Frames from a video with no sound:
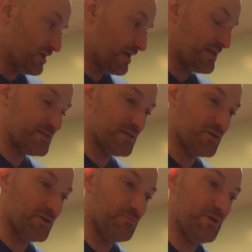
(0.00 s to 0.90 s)
Is it
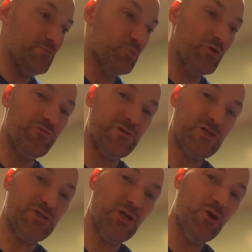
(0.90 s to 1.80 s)
going to be more for
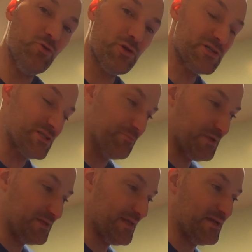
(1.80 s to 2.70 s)
show or
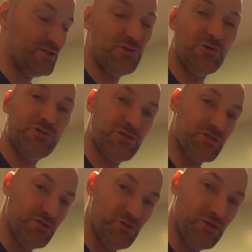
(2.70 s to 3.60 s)
something that you're just
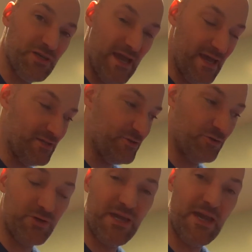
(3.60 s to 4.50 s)
going to look at? You
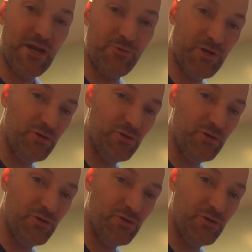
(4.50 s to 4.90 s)
don't care what it